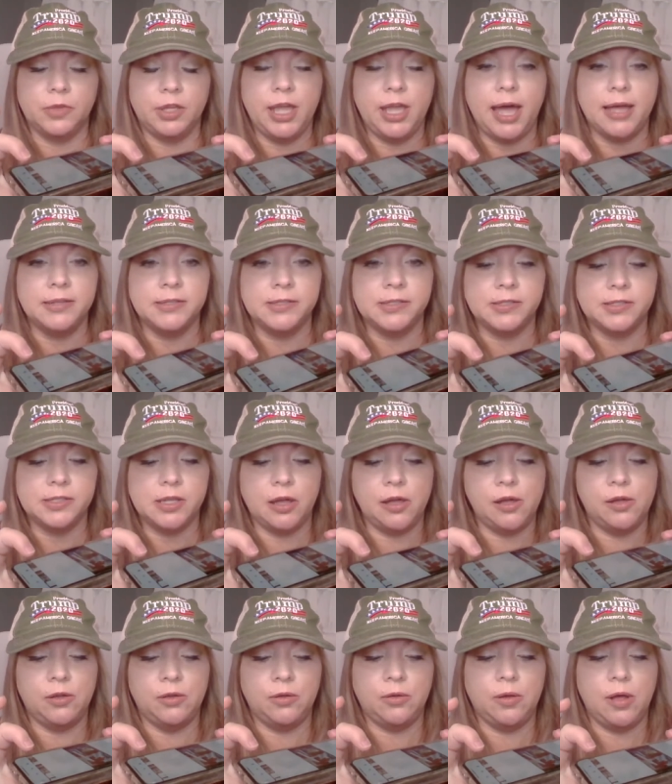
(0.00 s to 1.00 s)
Yes.
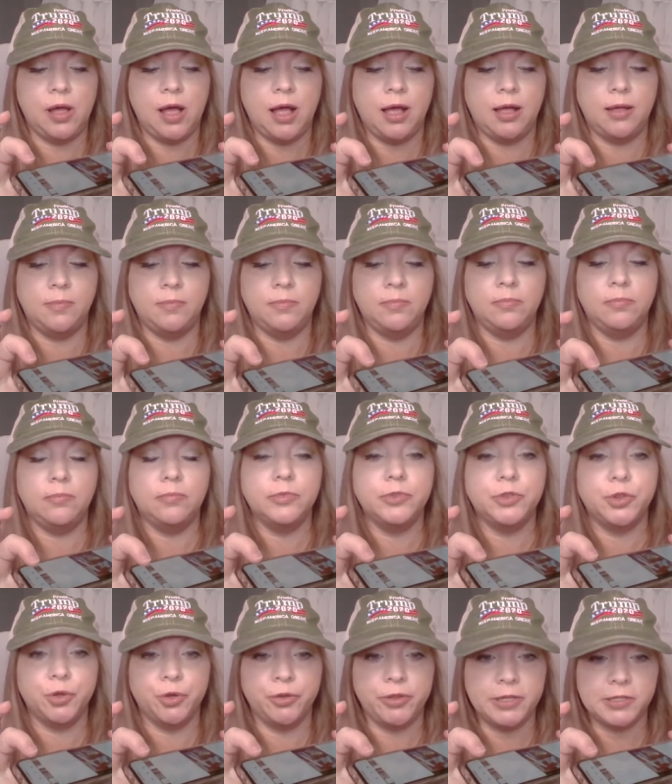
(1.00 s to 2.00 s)
So um,
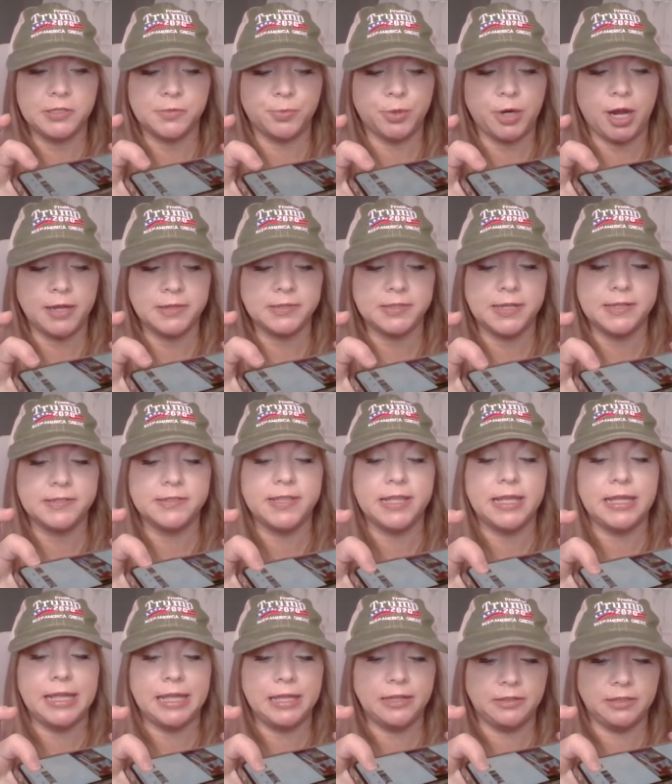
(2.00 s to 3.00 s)
through this process,
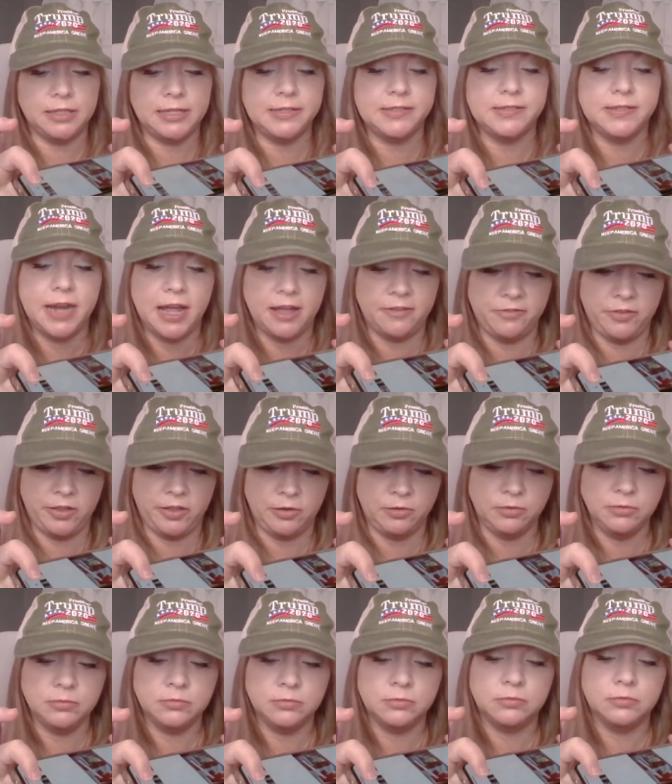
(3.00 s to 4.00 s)
they killed his
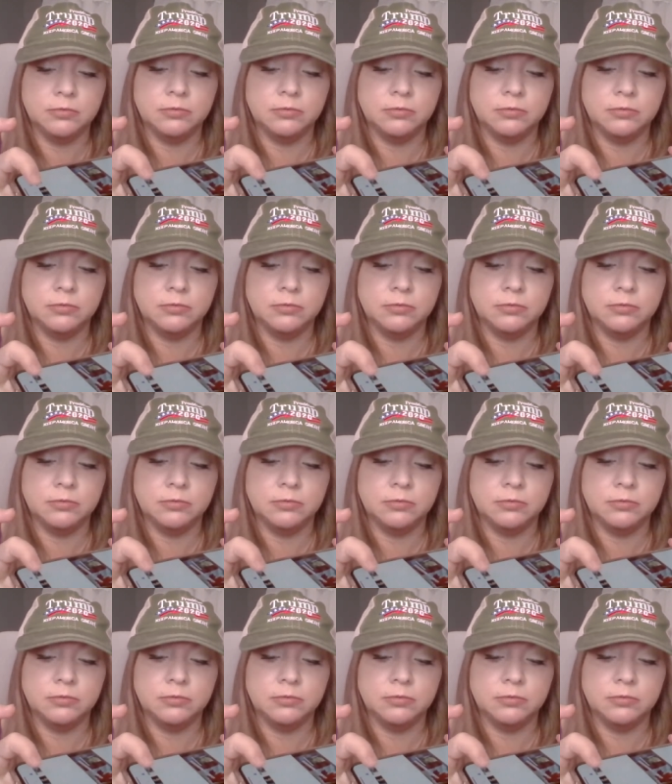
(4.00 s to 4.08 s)
nephew.